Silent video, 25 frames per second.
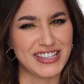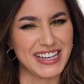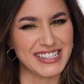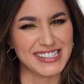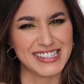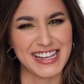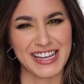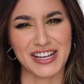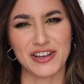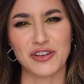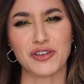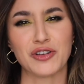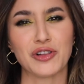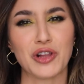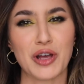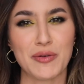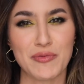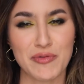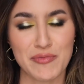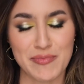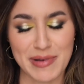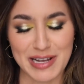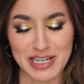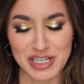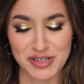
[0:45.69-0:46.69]
That's like a
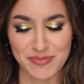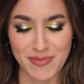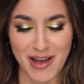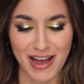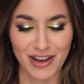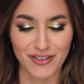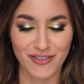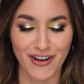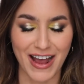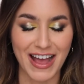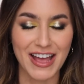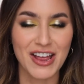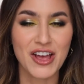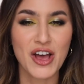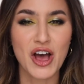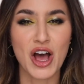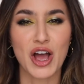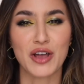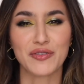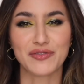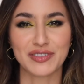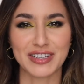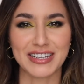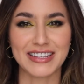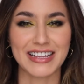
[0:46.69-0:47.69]
global benchmark, right?
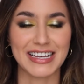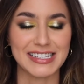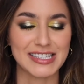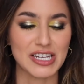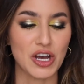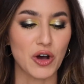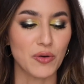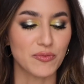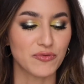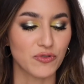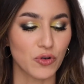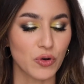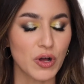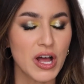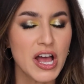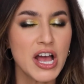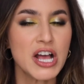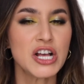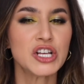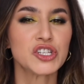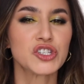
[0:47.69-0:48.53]
Hopefully that's helpful.